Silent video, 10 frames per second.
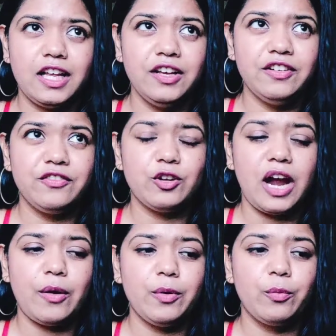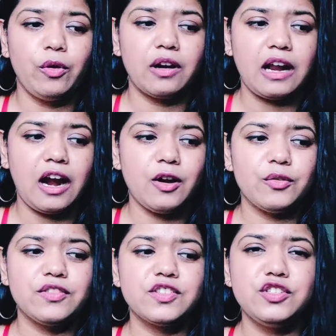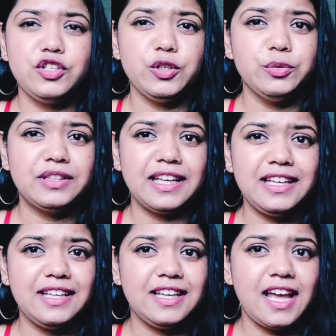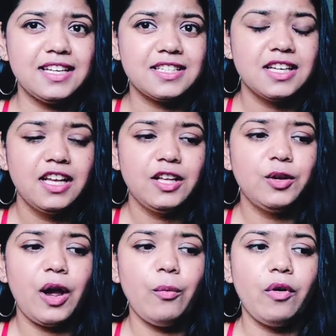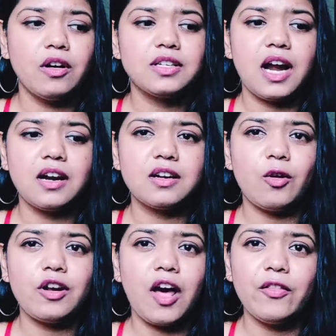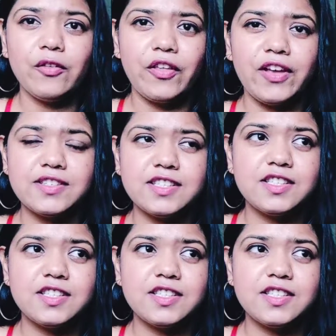Even if you haven't worked hard on this new thing yet, you have worked hard on other things.